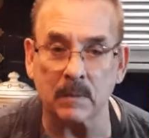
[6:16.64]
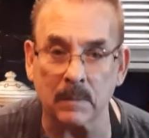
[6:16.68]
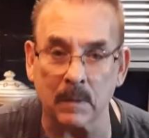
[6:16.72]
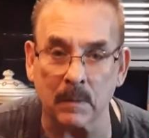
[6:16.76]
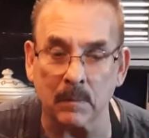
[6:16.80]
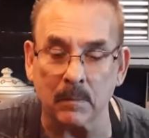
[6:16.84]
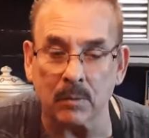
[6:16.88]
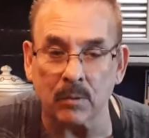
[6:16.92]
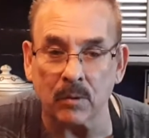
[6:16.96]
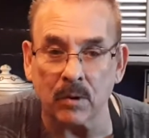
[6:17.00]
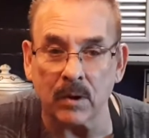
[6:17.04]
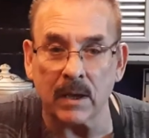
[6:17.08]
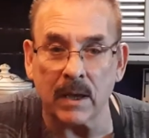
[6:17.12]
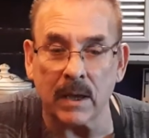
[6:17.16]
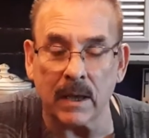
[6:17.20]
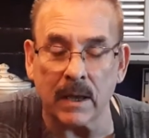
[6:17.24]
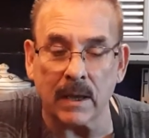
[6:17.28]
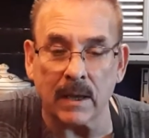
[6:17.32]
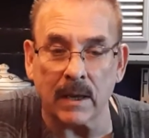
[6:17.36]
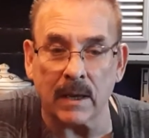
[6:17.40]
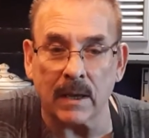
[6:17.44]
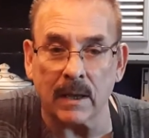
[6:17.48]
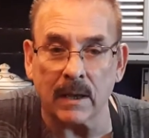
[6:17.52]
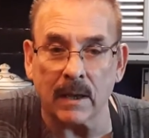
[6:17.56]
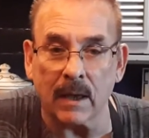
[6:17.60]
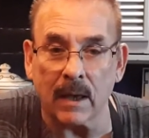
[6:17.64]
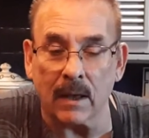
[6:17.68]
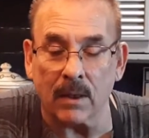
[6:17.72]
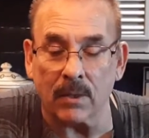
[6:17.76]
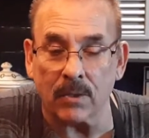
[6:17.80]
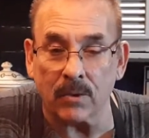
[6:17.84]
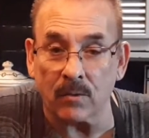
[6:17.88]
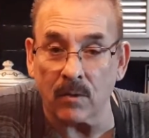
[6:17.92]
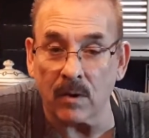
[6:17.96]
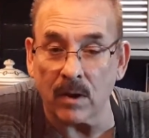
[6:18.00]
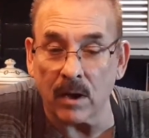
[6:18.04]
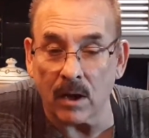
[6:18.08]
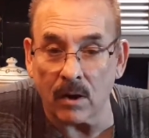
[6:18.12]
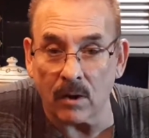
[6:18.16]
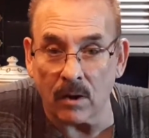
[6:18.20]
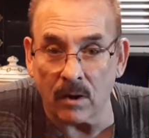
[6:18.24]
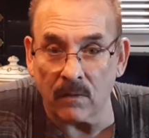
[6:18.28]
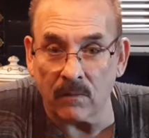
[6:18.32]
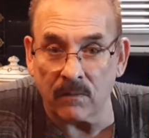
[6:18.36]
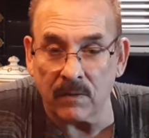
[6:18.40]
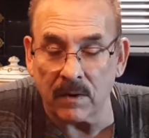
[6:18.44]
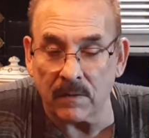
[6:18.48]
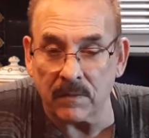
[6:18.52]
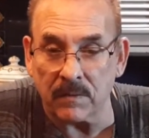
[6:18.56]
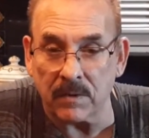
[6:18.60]
been preheating at
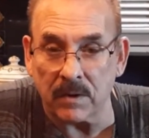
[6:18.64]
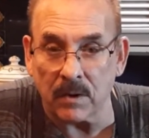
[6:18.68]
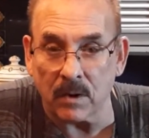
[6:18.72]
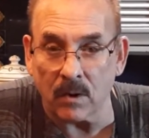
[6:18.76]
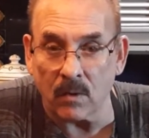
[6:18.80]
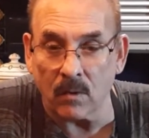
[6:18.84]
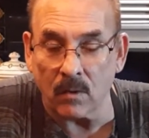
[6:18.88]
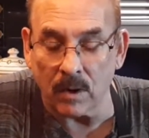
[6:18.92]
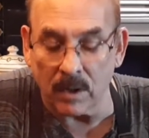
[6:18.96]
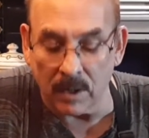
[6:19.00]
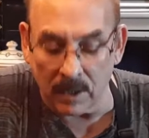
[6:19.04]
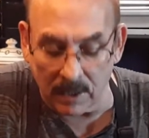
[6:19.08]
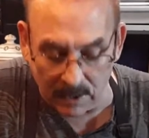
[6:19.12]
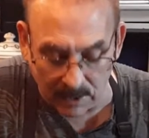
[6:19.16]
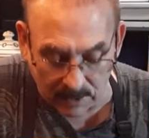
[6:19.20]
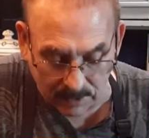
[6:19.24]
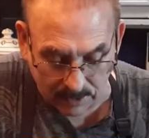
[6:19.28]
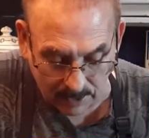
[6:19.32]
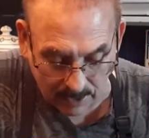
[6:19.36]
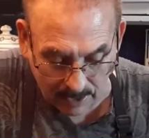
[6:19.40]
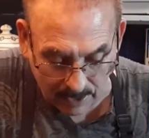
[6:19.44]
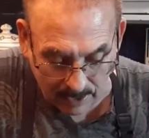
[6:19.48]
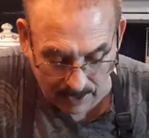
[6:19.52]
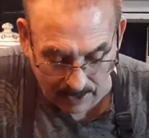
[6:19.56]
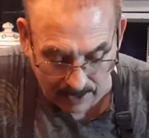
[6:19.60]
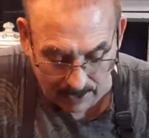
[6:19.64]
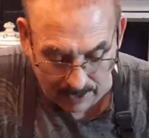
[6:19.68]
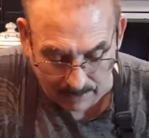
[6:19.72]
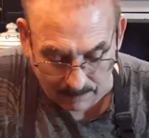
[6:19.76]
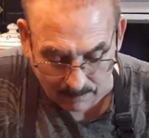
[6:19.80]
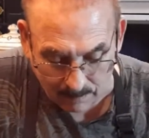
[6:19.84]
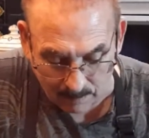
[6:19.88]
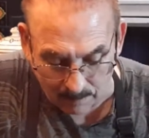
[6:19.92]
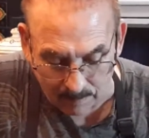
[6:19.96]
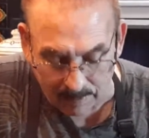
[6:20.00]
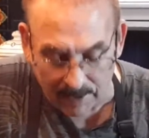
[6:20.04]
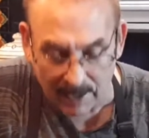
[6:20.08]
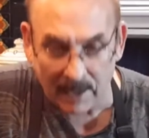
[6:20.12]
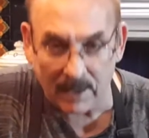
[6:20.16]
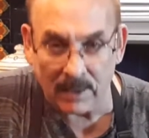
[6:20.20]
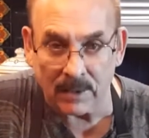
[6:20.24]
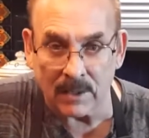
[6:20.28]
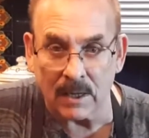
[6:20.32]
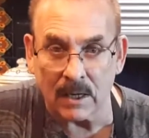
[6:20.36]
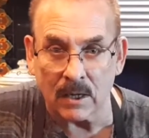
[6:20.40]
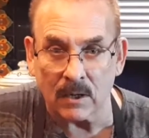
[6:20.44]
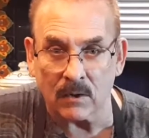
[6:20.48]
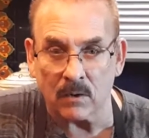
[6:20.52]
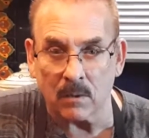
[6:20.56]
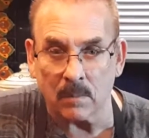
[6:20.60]
350 degrees, and I'm gonna bake
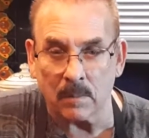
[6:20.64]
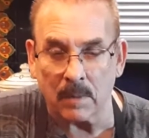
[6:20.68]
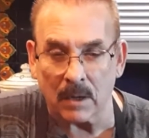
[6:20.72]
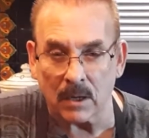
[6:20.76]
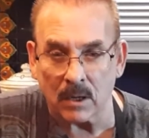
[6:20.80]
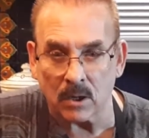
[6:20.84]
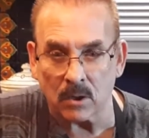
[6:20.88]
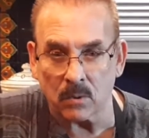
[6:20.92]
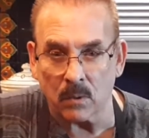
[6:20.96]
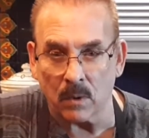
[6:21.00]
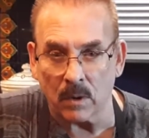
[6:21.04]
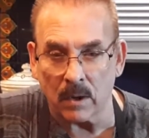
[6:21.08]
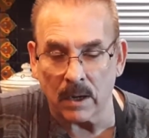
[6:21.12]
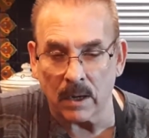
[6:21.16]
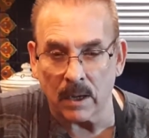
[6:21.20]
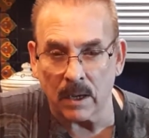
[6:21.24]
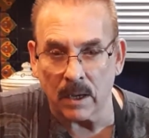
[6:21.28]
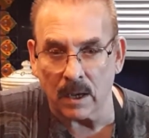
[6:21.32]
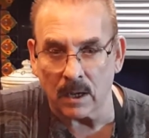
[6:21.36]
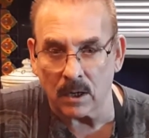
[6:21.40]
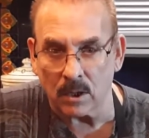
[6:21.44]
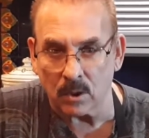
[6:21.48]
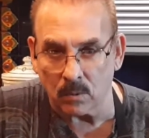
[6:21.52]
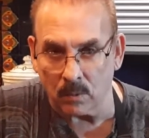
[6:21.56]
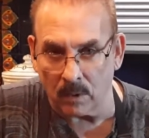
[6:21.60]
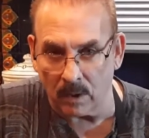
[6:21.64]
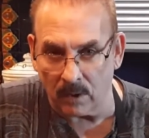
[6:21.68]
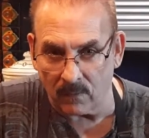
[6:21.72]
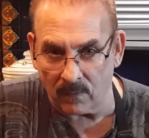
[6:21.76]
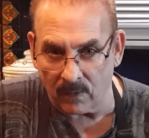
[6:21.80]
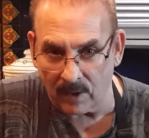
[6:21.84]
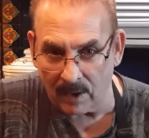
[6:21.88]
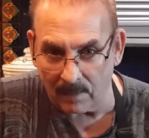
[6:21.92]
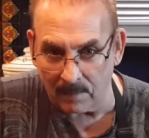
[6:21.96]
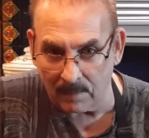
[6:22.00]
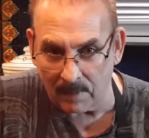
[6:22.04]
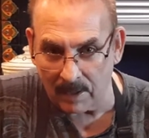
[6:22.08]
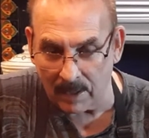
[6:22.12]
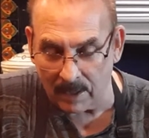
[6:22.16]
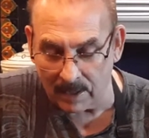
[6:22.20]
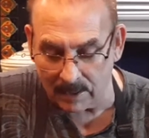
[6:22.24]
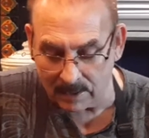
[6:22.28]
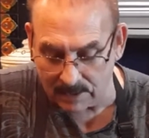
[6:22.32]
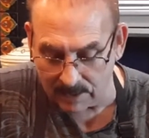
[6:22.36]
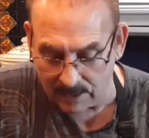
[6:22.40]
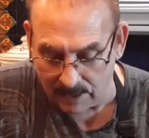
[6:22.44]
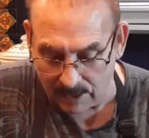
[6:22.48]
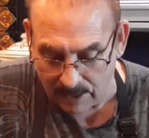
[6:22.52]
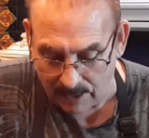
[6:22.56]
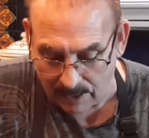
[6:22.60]
these for about 20 or 25
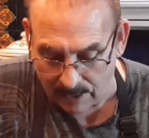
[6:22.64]
minutes.